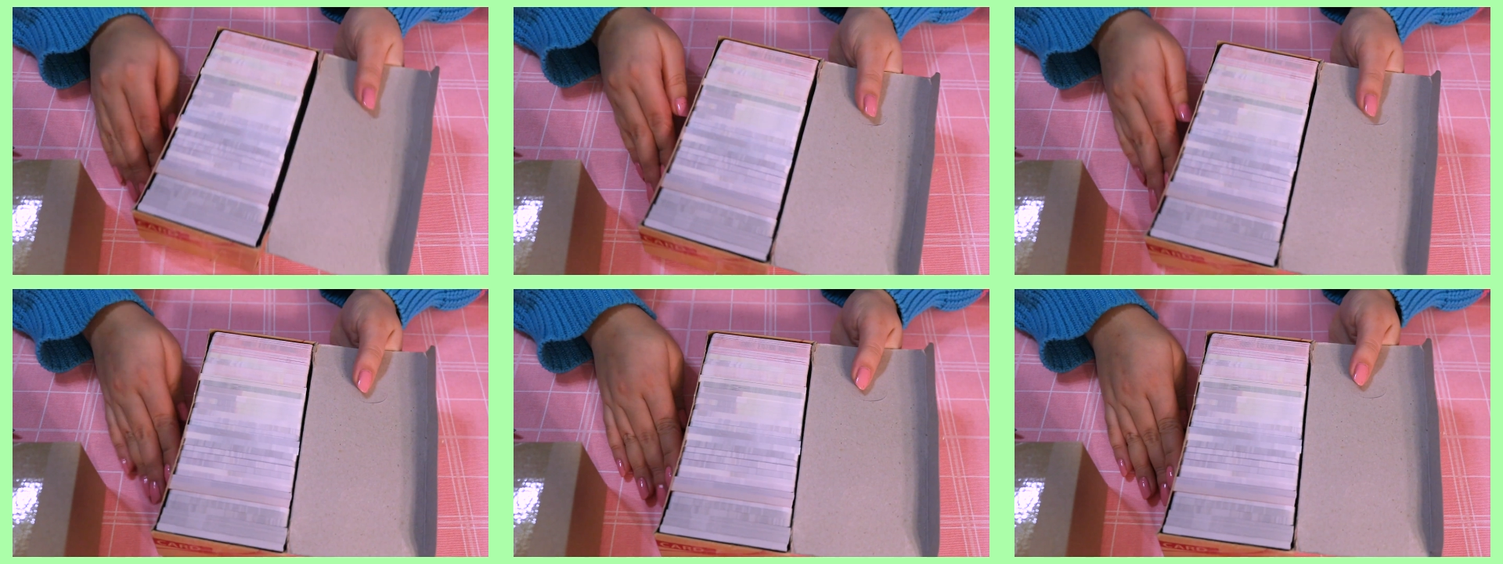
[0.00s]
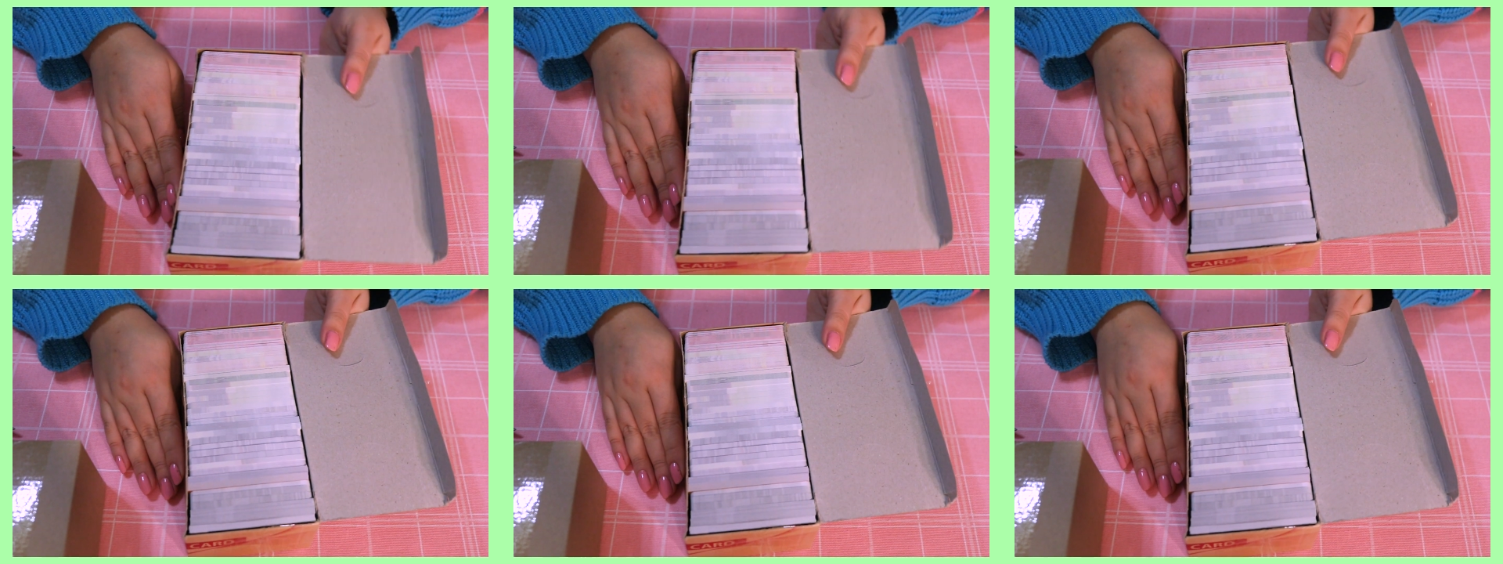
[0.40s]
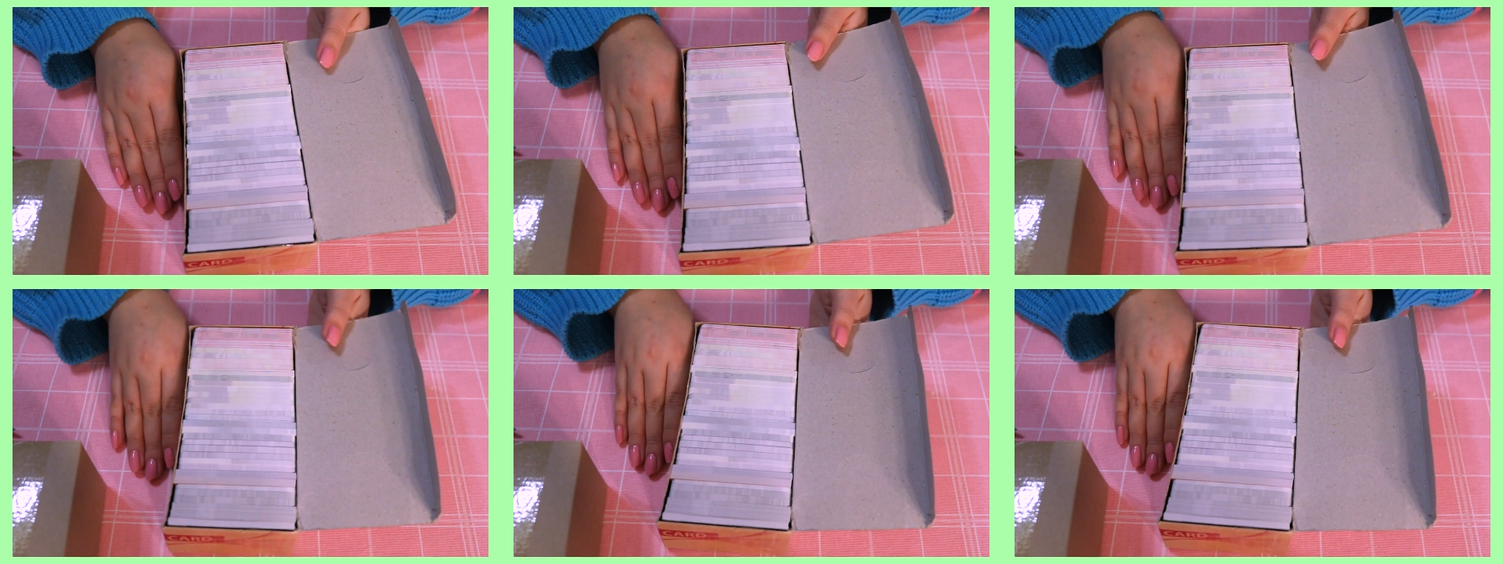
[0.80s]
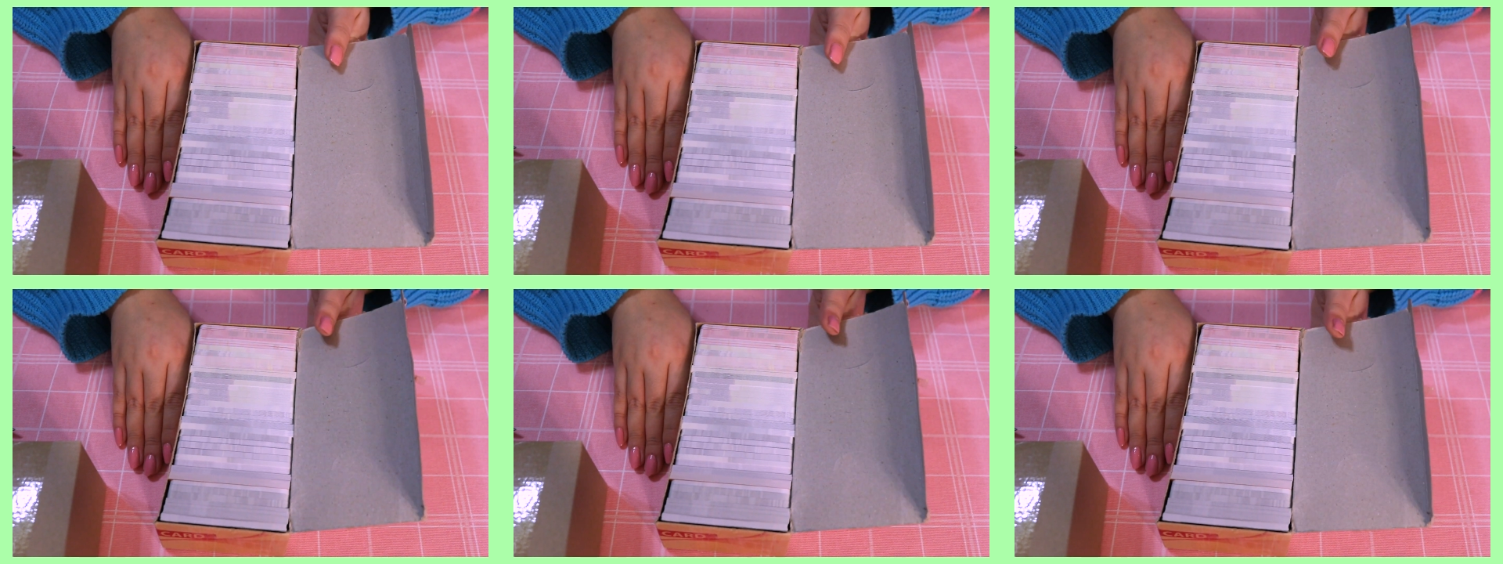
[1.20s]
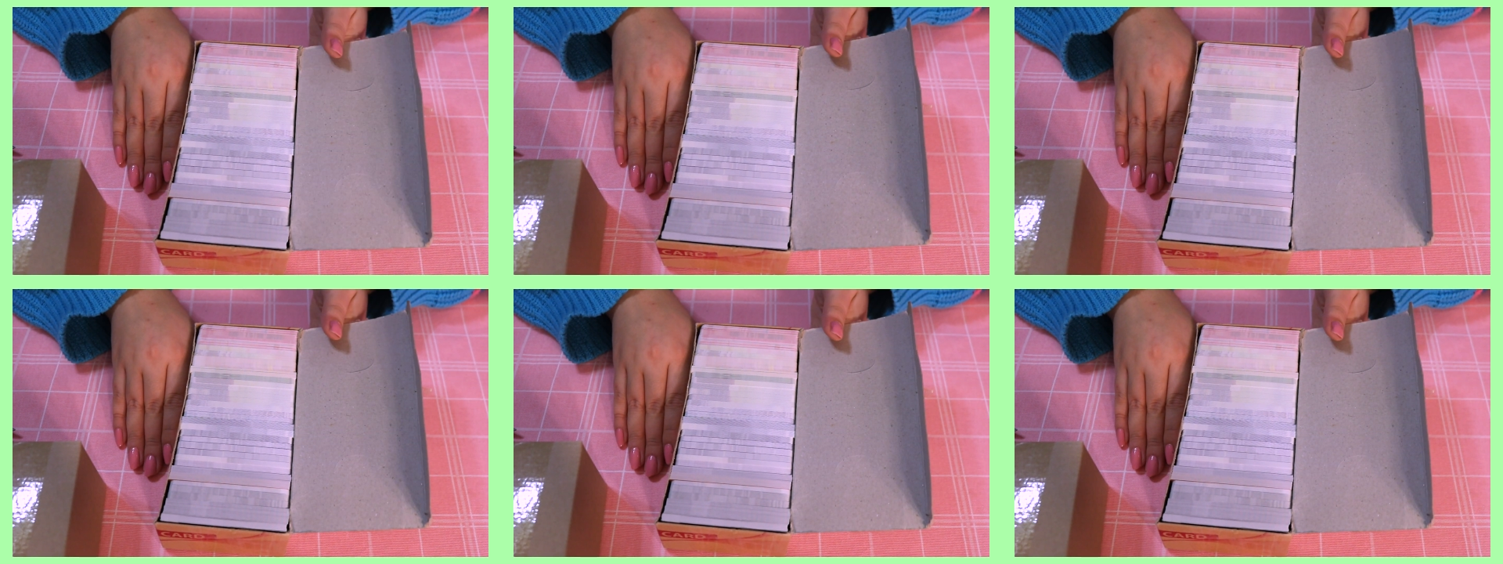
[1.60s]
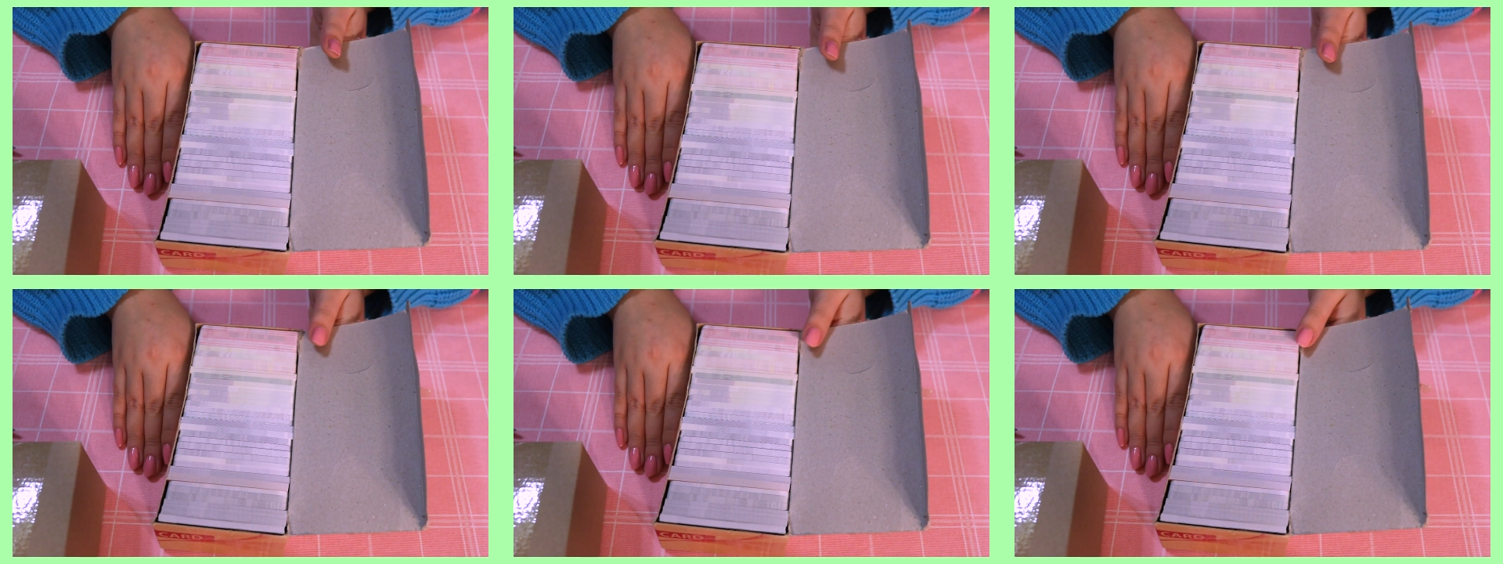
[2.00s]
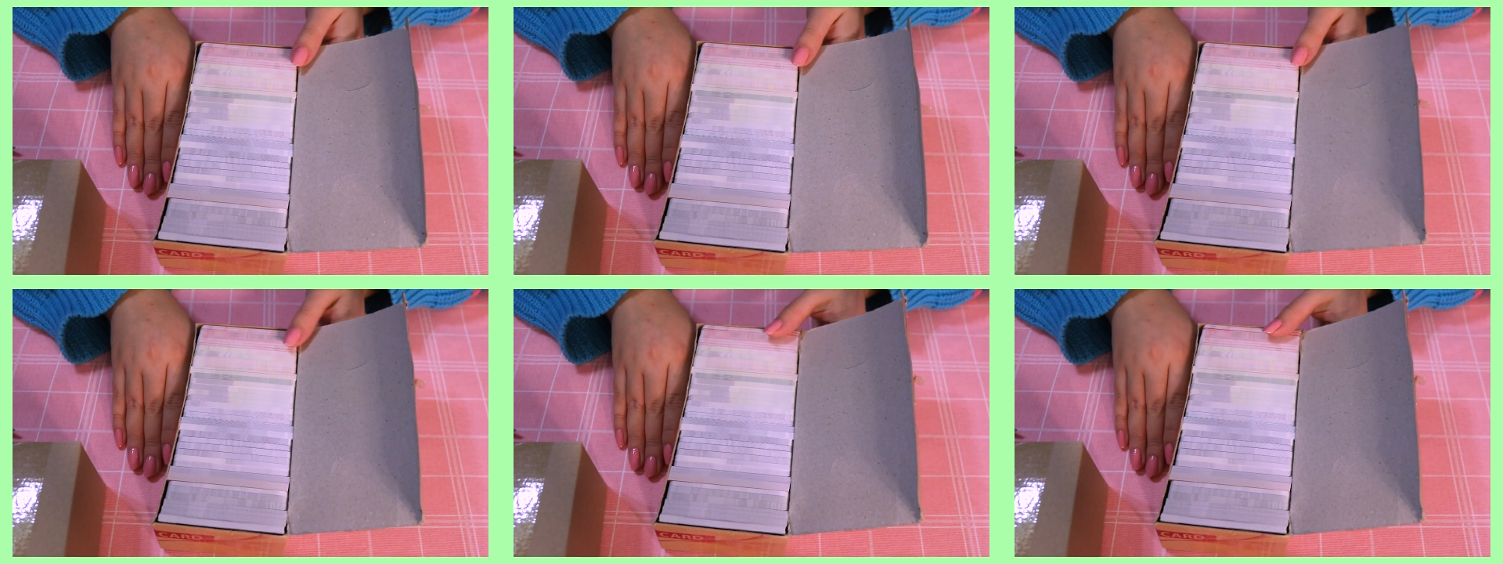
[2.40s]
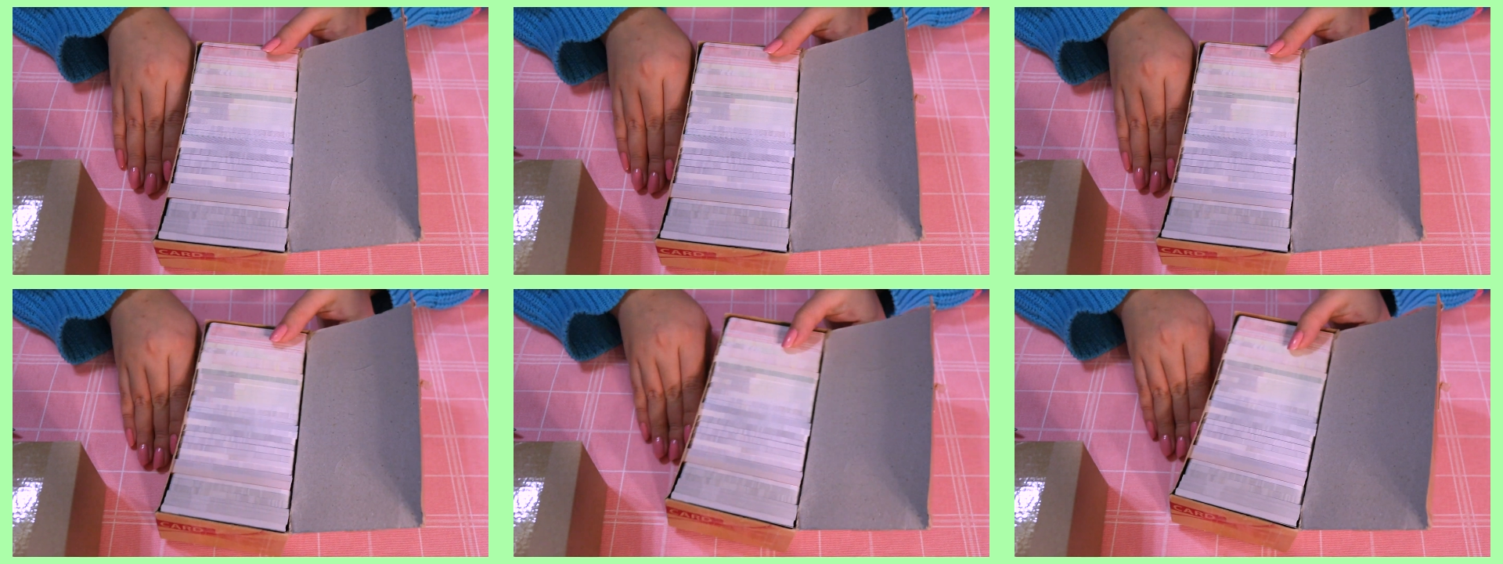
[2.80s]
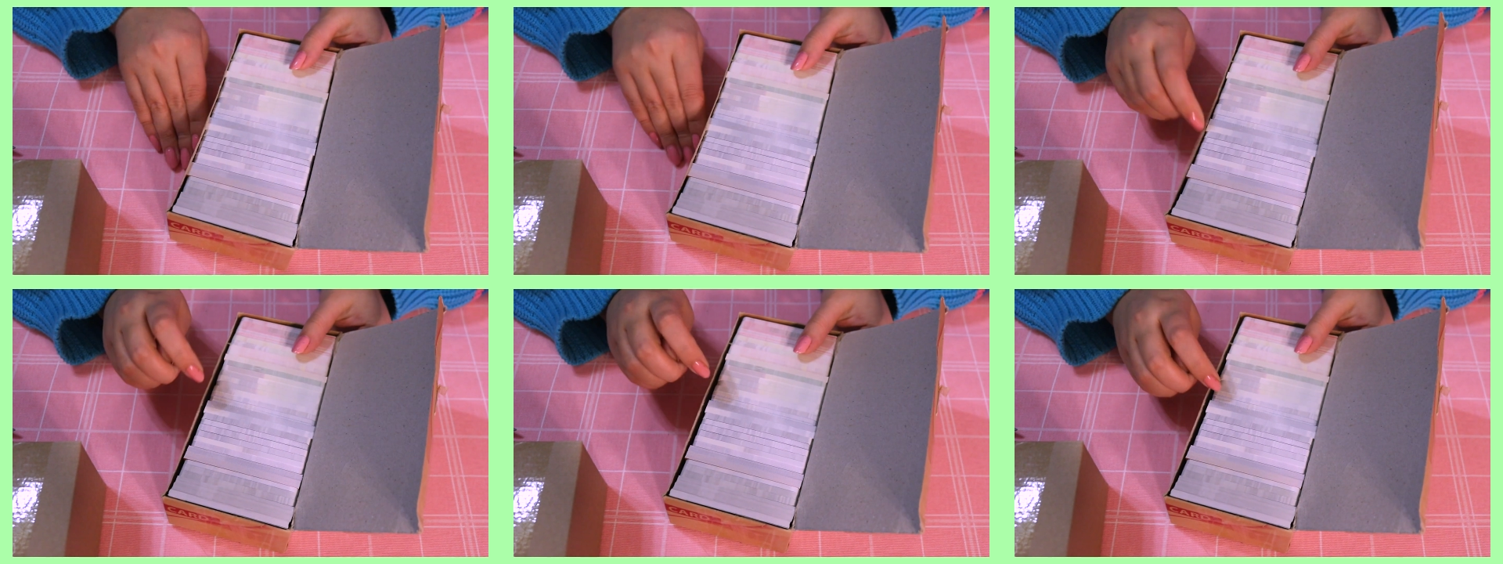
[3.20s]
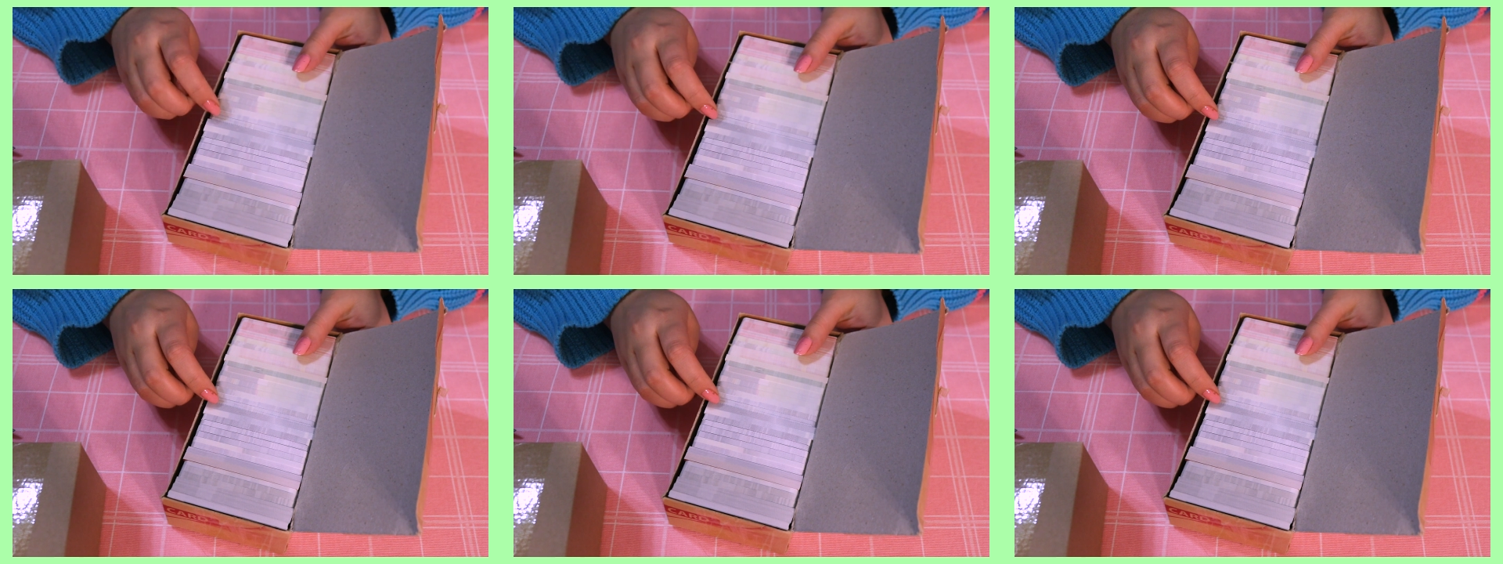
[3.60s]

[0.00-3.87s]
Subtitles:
[unreadable: no face in view]